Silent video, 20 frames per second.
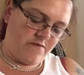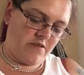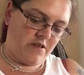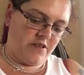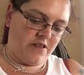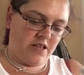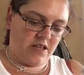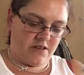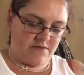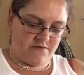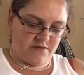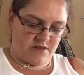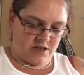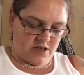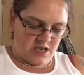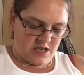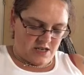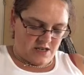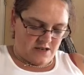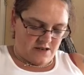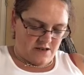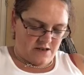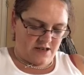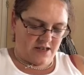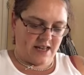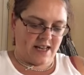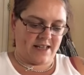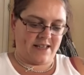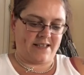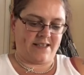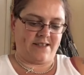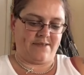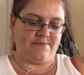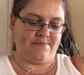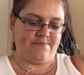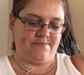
I think I've done it. Yes.